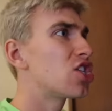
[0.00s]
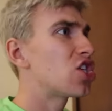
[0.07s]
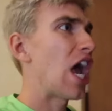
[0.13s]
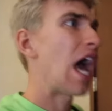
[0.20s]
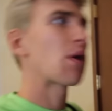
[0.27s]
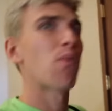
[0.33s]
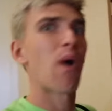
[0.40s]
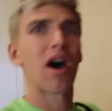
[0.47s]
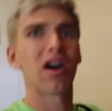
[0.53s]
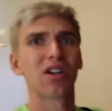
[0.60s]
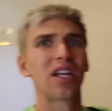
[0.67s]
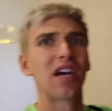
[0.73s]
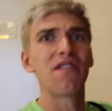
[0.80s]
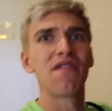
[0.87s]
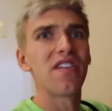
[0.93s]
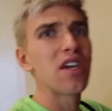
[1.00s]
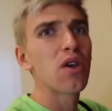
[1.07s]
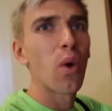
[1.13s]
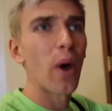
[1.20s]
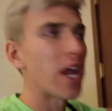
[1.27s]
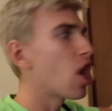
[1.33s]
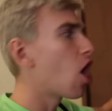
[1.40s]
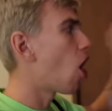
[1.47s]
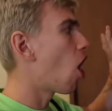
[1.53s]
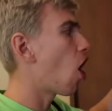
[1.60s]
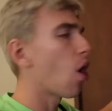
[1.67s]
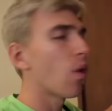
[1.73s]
Chad Wild, Clay Vy Qwaint,